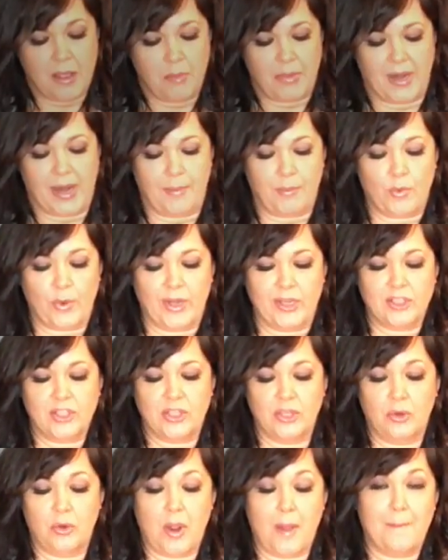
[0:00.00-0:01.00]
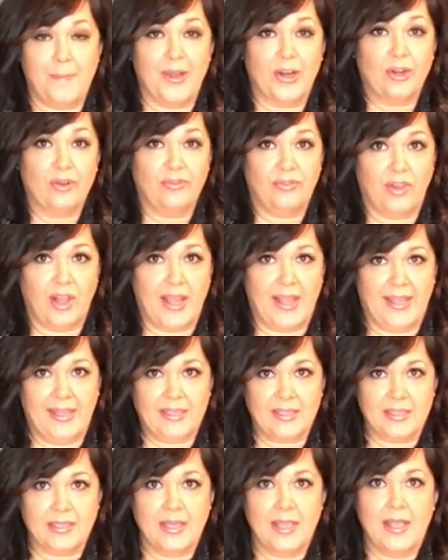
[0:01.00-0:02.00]
But I'm going to butterfly
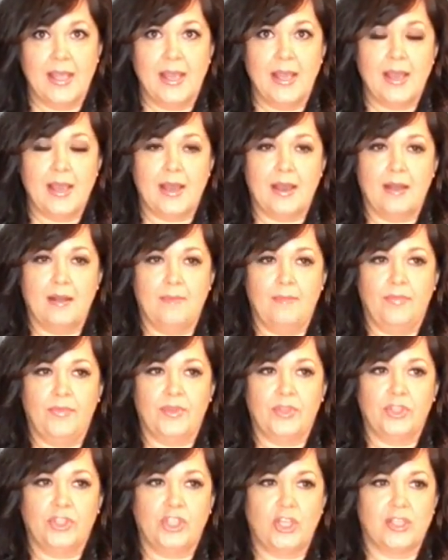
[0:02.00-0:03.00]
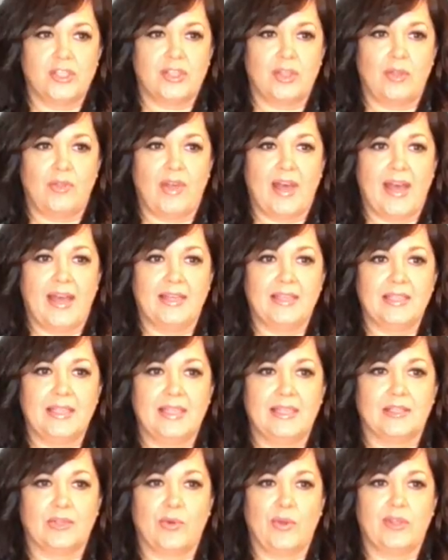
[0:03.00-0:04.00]
it just so that
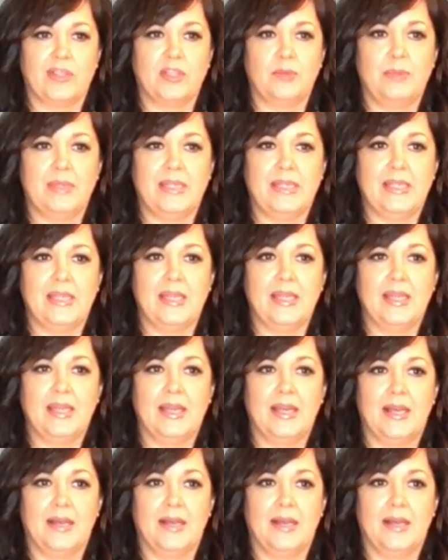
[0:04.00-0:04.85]
it's going to be